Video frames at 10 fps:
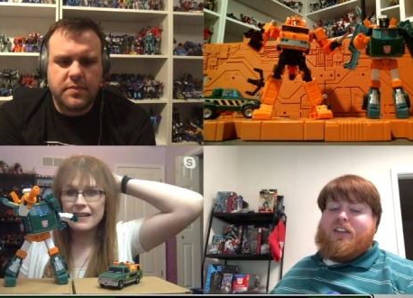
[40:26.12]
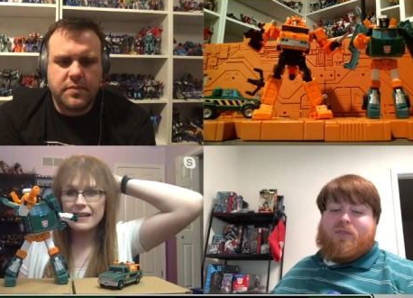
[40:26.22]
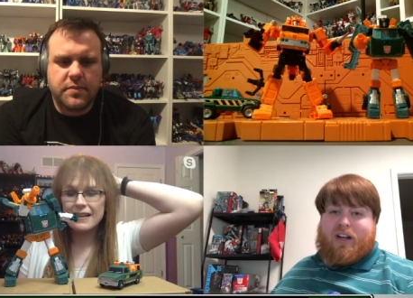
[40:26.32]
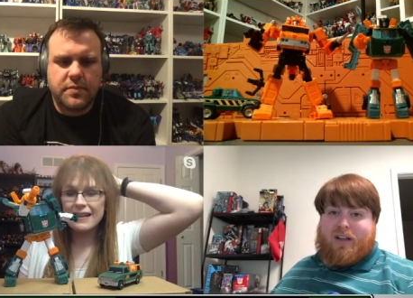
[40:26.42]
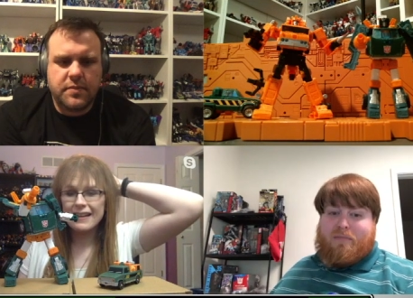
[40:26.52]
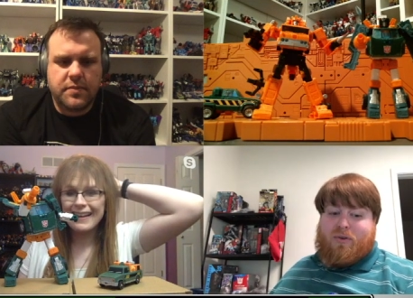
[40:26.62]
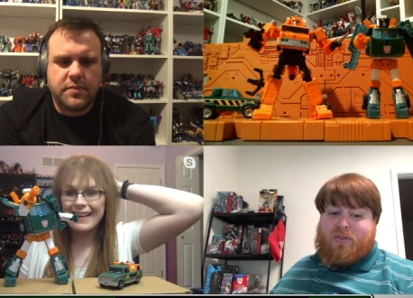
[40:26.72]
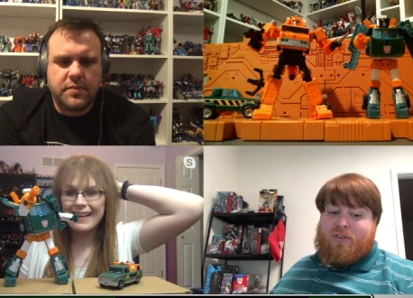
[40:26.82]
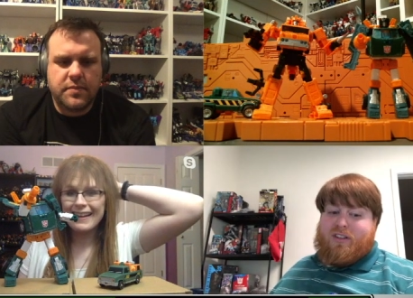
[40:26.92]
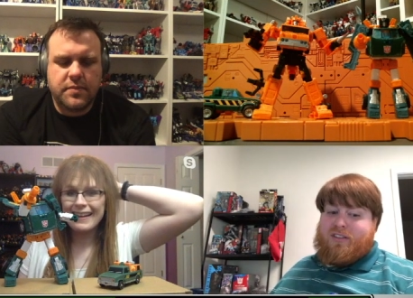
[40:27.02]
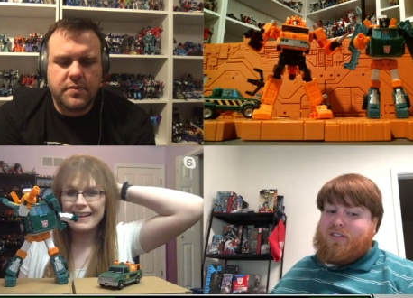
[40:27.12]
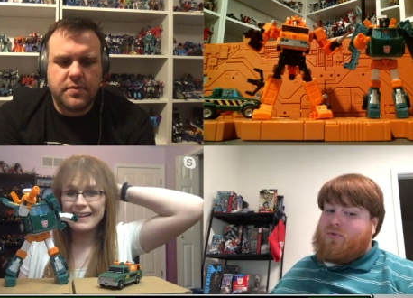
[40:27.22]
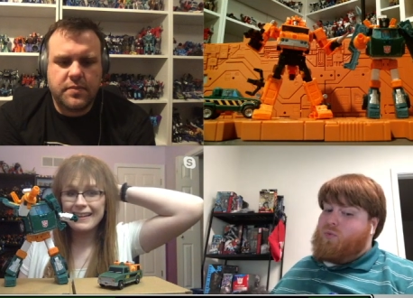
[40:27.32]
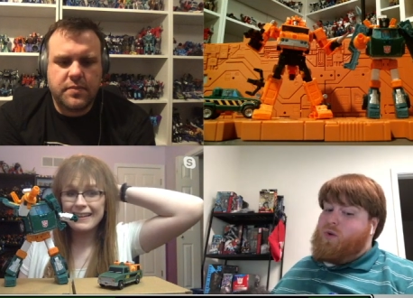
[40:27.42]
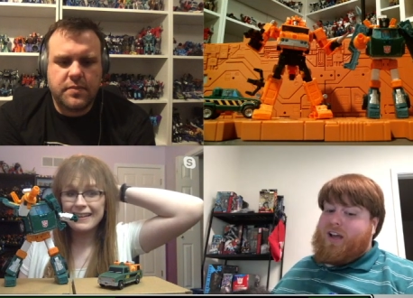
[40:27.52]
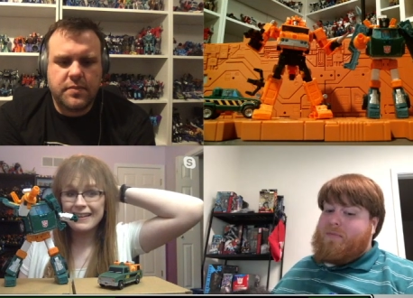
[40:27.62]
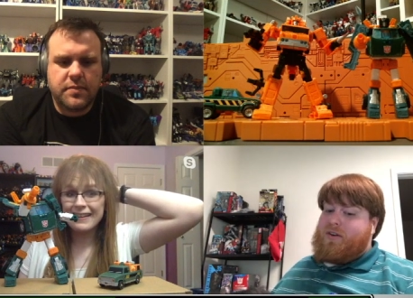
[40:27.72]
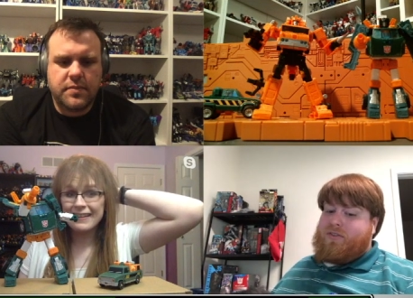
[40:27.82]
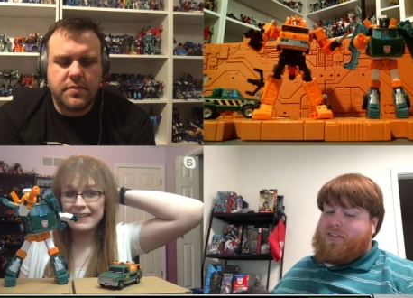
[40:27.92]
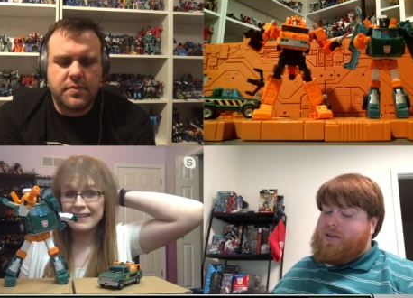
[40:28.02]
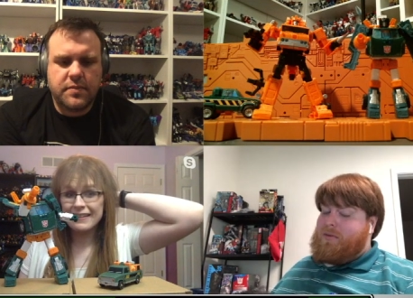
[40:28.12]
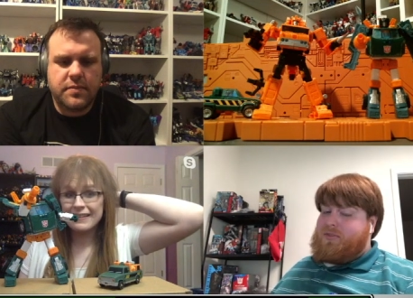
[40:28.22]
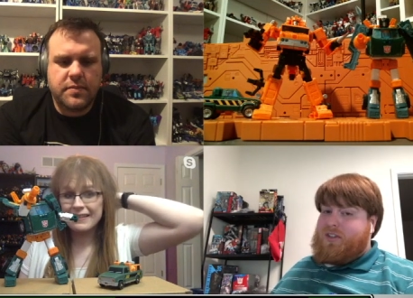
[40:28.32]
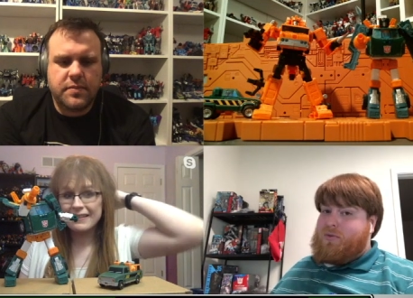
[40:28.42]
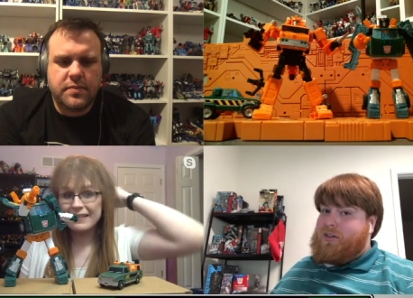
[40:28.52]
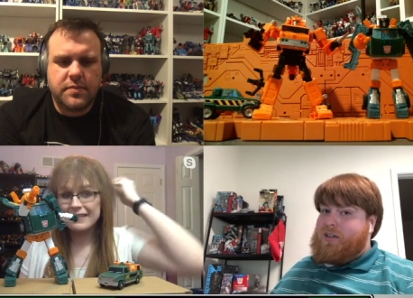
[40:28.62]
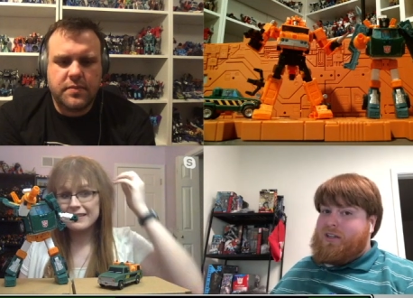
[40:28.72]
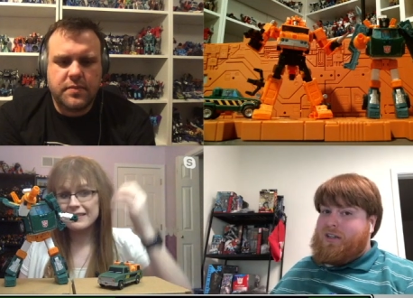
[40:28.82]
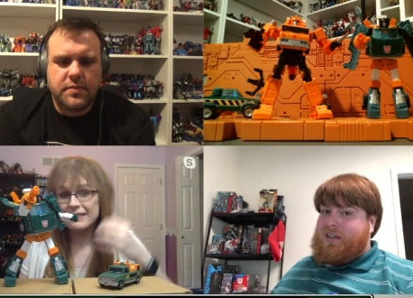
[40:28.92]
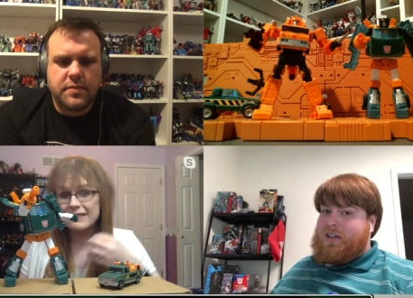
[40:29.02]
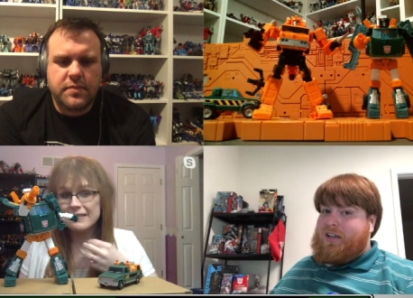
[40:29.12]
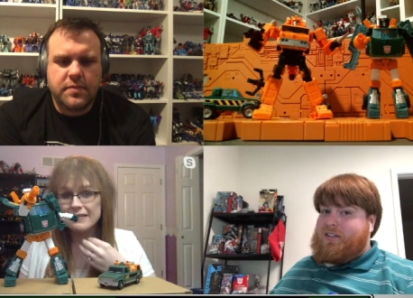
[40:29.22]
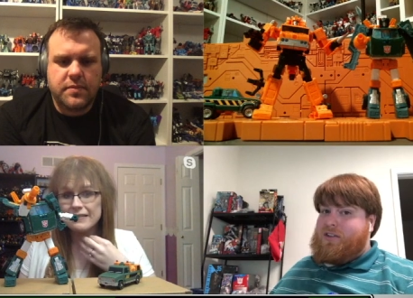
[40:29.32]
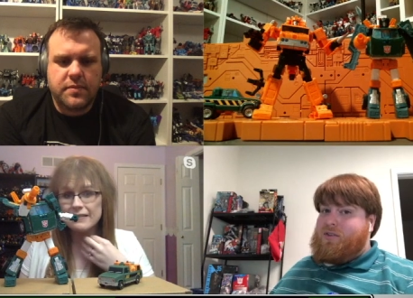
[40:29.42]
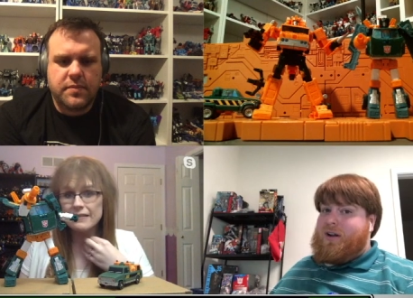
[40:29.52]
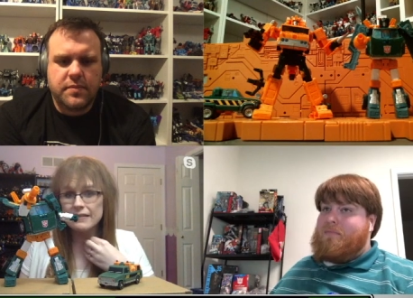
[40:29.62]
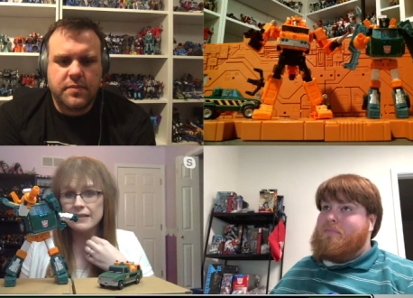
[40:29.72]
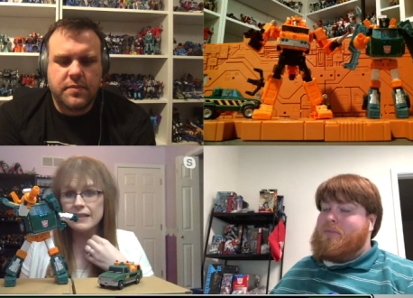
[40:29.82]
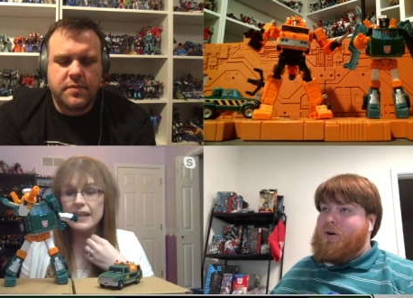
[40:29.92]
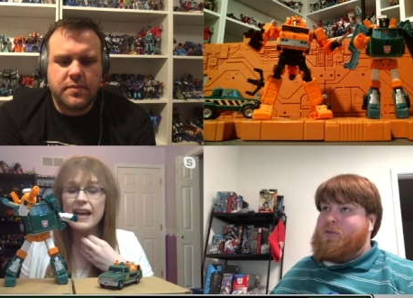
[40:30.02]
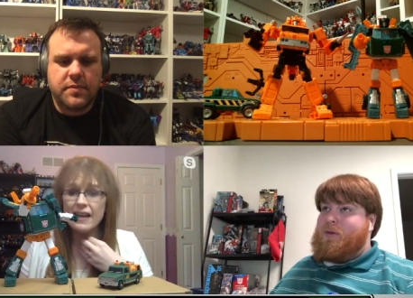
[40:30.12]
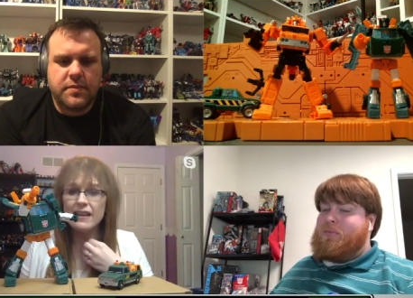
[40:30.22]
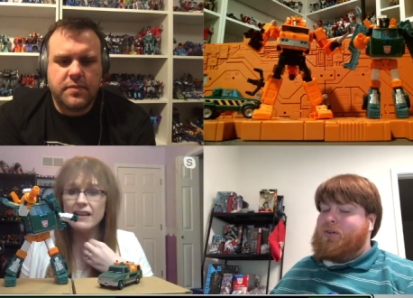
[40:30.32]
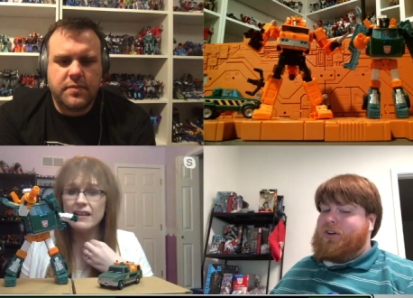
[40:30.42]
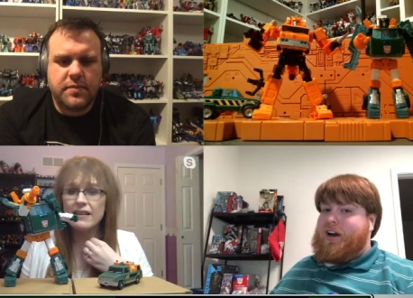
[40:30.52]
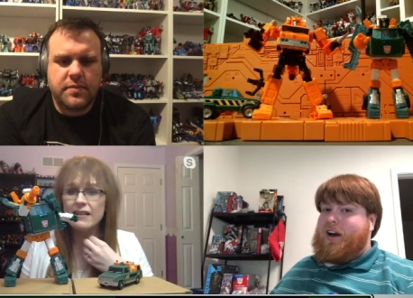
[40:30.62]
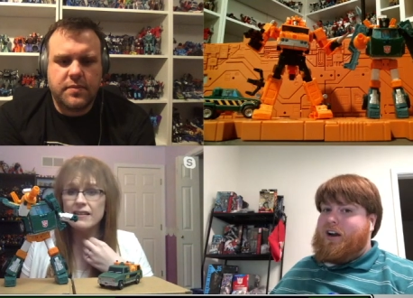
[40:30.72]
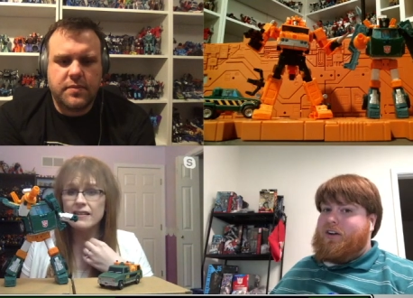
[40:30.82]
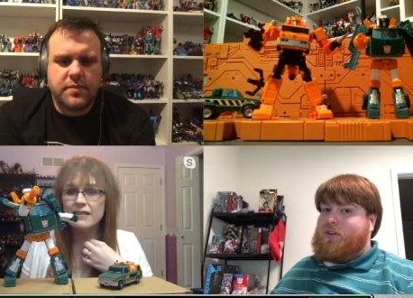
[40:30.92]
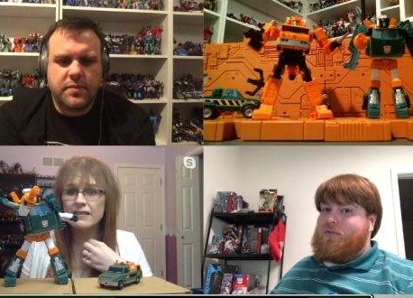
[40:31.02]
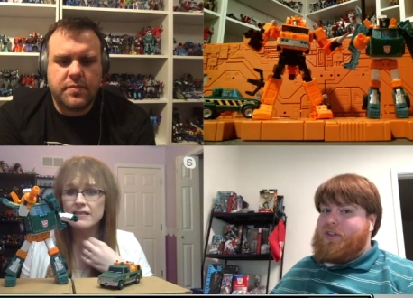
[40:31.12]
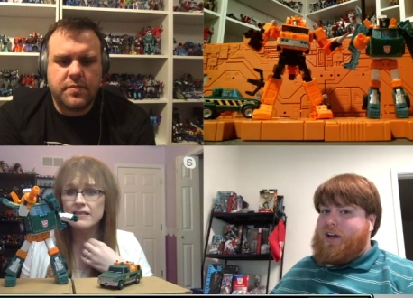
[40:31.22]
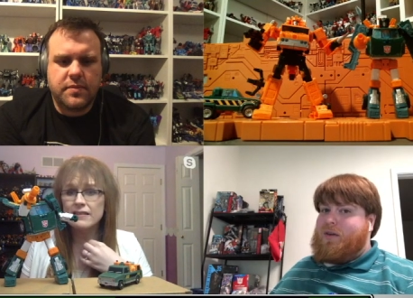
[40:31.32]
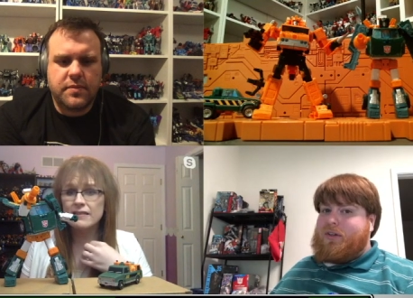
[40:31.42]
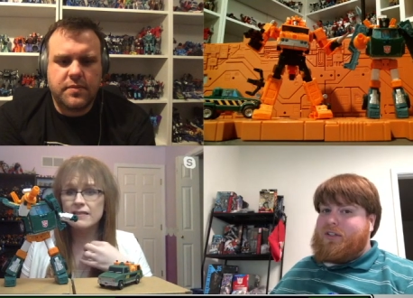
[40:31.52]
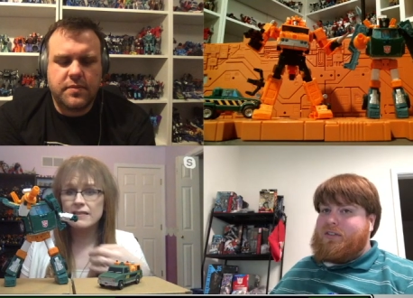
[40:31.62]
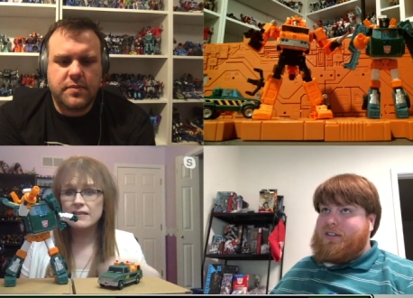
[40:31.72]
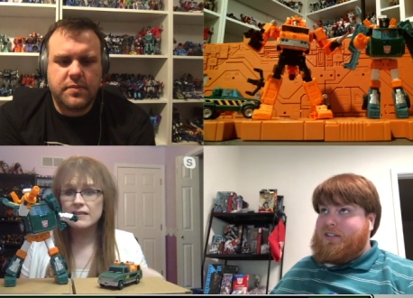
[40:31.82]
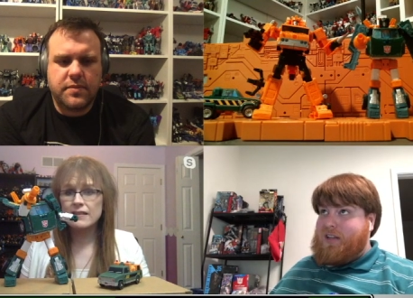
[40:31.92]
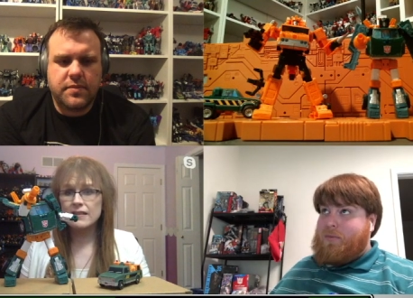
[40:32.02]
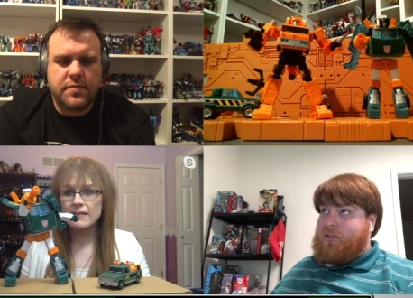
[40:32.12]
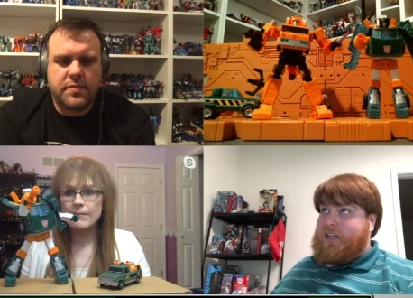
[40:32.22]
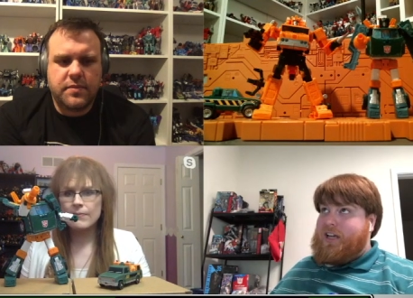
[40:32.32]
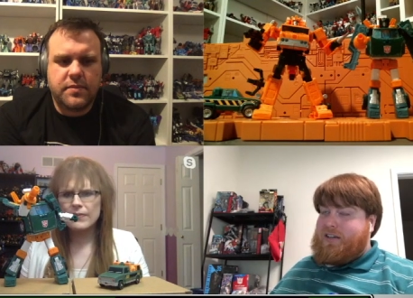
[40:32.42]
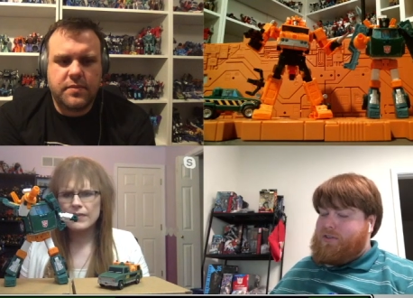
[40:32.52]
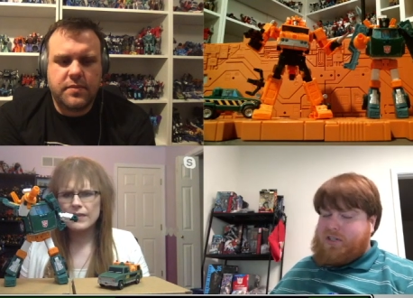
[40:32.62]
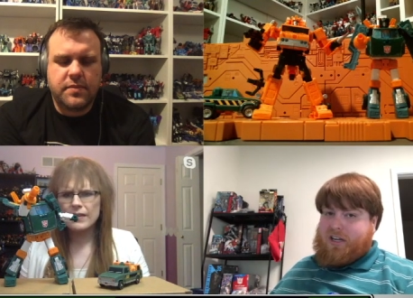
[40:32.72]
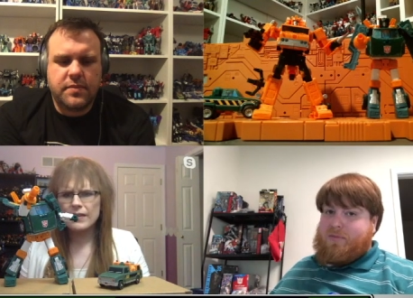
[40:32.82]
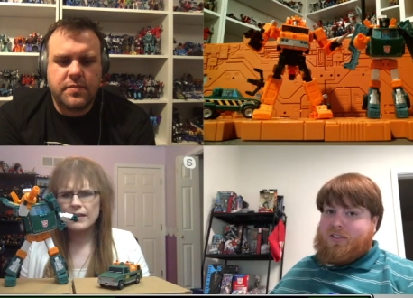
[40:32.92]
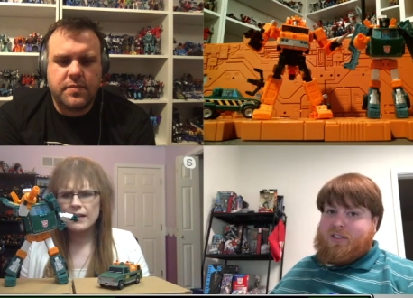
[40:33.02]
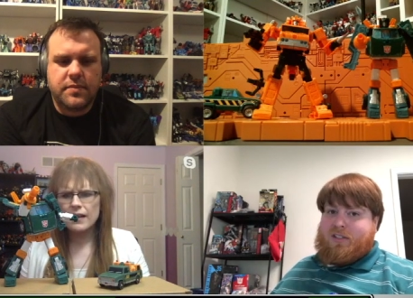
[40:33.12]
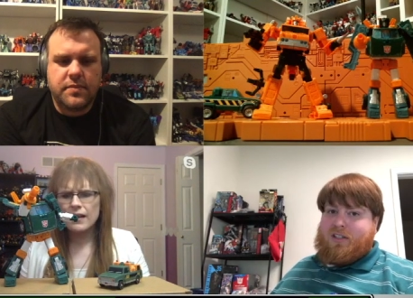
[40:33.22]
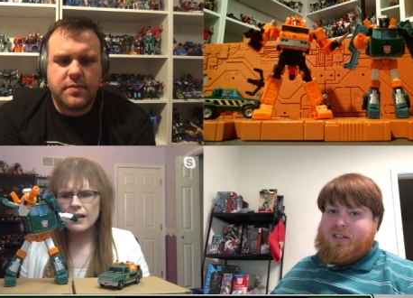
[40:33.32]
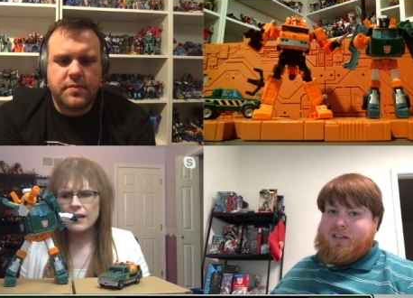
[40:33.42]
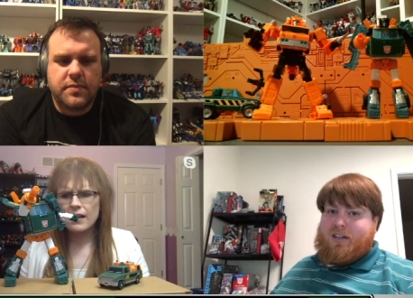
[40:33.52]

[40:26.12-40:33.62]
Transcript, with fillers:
Speaker 1: I think you and I can both agree this is way better than the MMC one because you and I yeah. both about pulled our hair out over that one separately at different times.